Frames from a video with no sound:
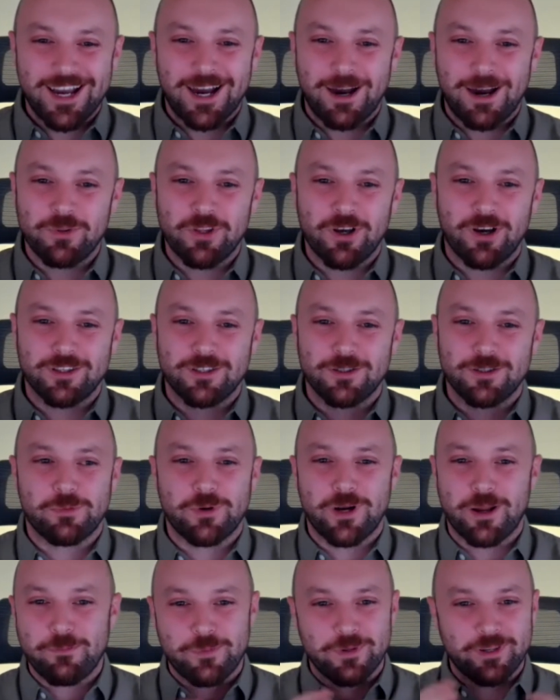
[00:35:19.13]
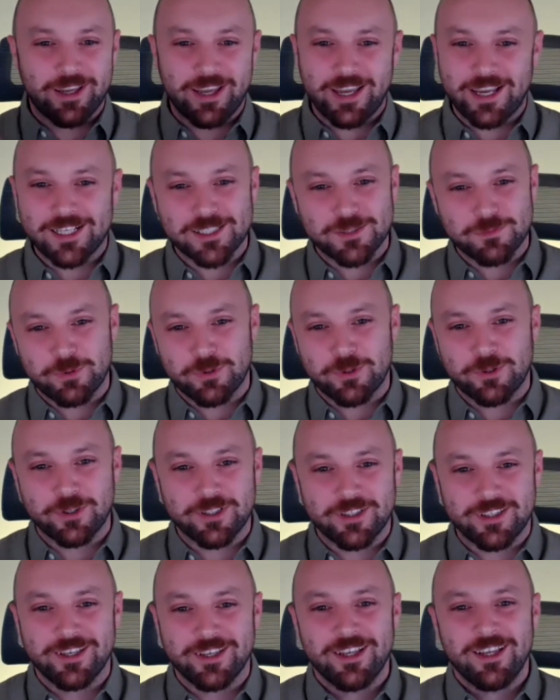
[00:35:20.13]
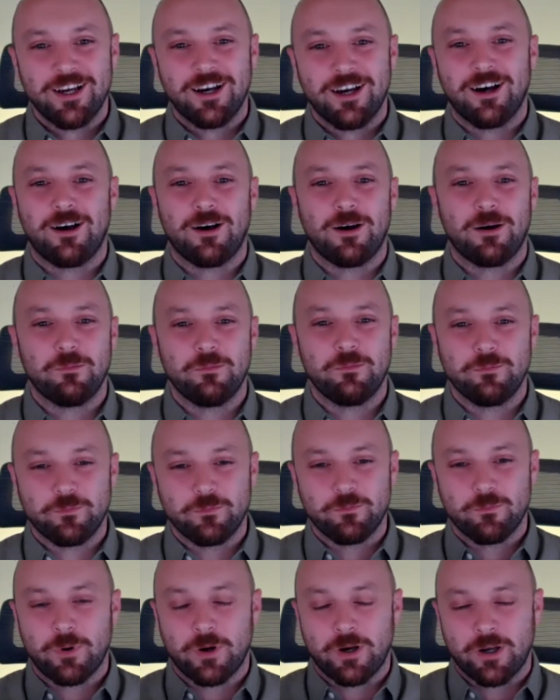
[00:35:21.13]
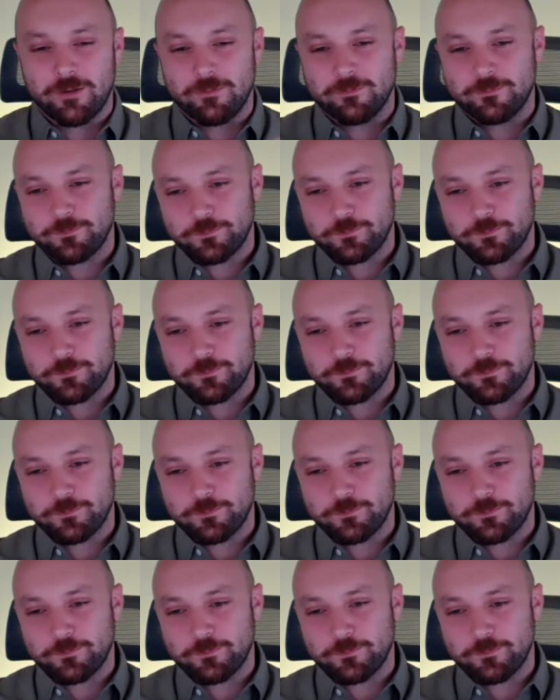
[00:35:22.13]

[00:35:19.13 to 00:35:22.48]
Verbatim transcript: I'm not the prepping expert, um, but